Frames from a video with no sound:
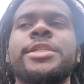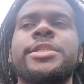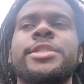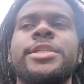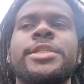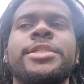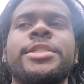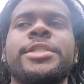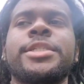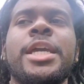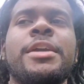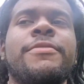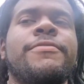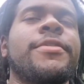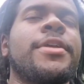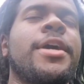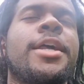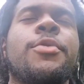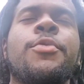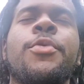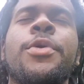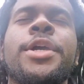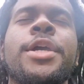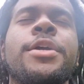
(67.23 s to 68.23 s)
just save it. I
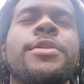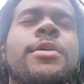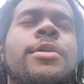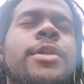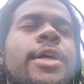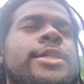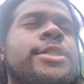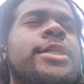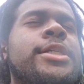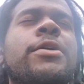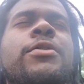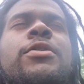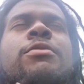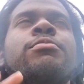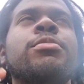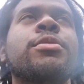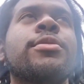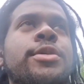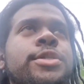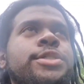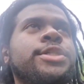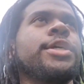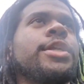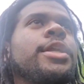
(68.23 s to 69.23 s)
don't want to hear that sacred
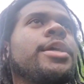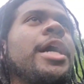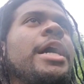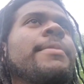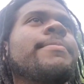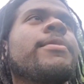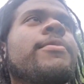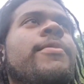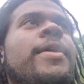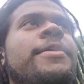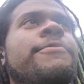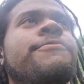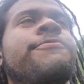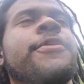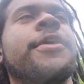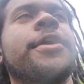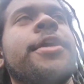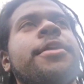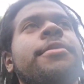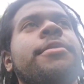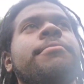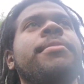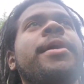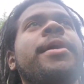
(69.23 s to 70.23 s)
bullshit. I'll be right fucking